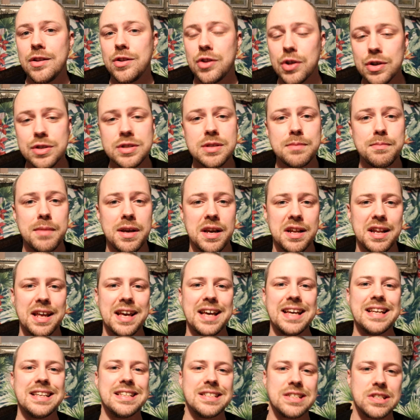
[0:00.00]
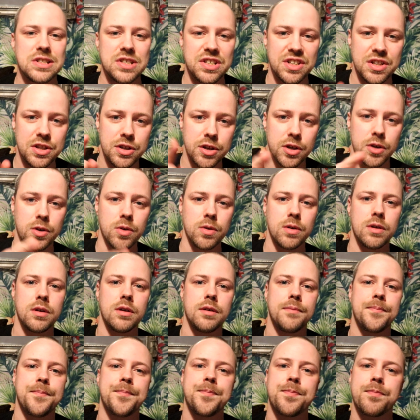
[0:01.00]
Doesn't mean it is to you.
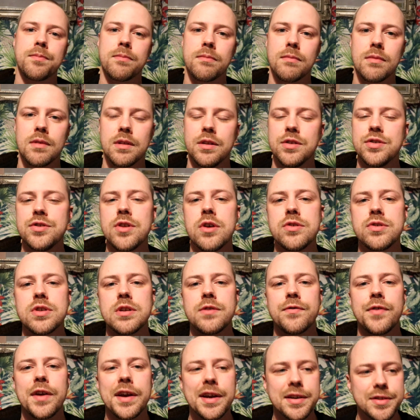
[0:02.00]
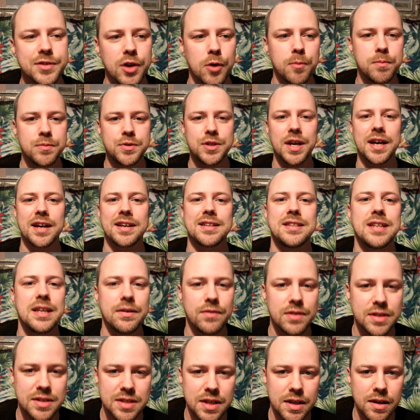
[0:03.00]
There's no such thing as
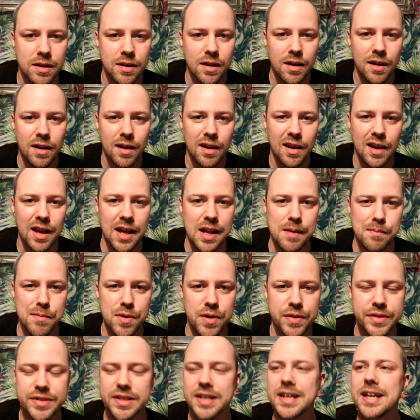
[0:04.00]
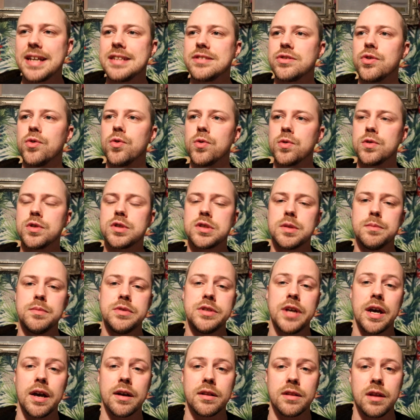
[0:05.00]
objectivity in music, it's all
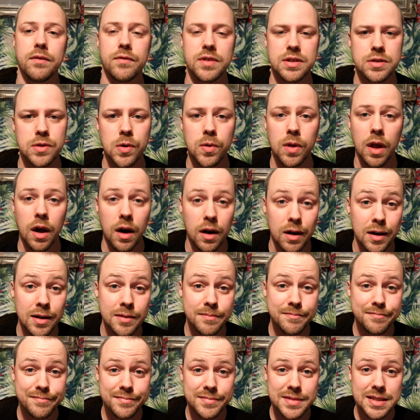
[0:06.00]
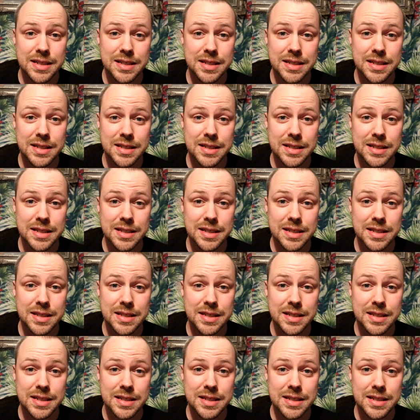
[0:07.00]
subjective, it's all art,